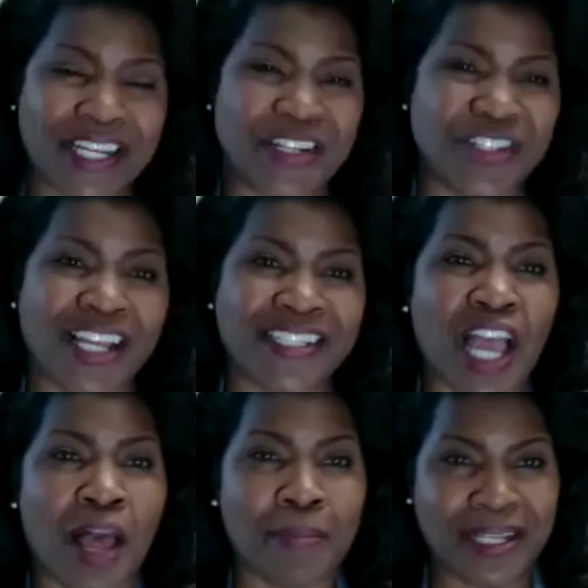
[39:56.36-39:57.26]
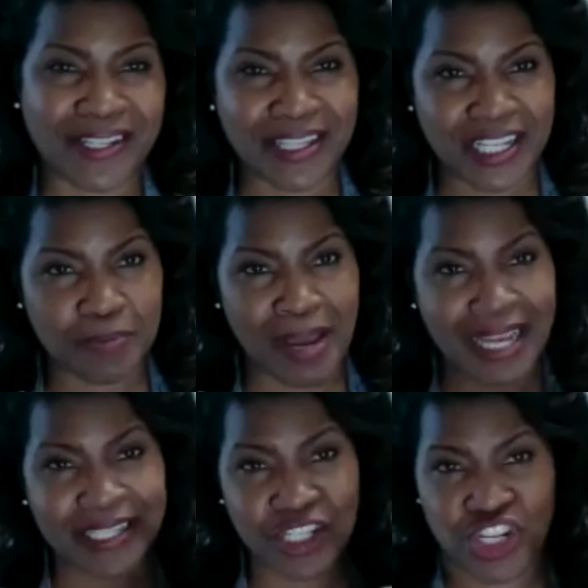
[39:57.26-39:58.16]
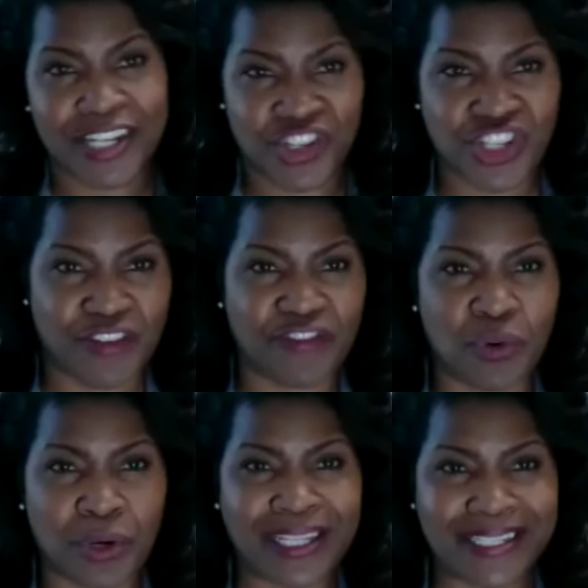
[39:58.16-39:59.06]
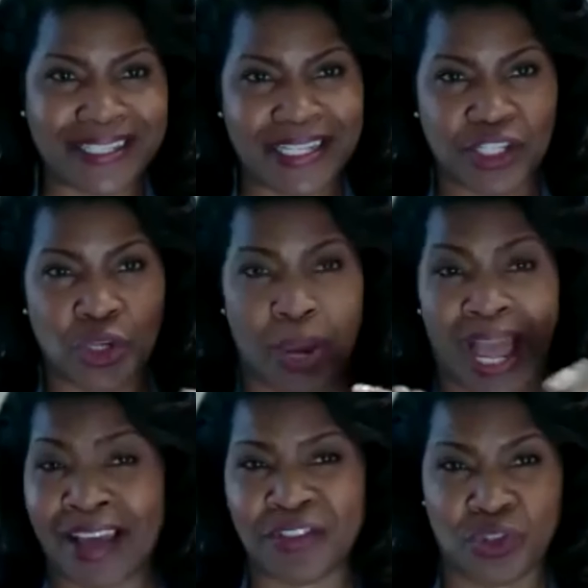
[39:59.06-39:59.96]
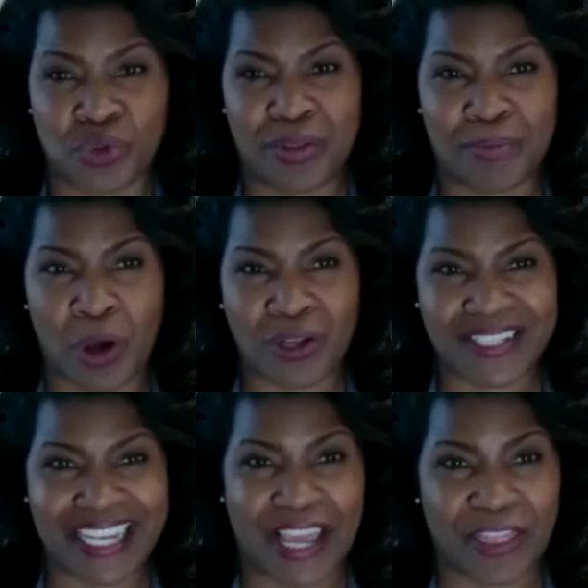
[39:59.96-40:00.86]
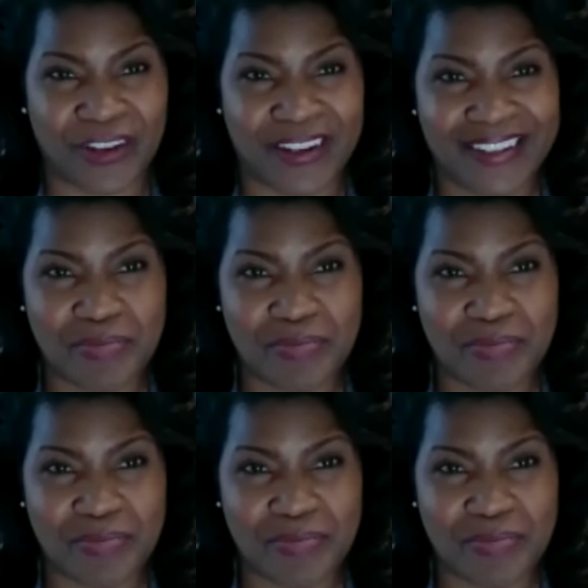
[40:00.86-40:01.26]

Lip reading: to hear John's comments on this. My suggestion for this is you have to do them all together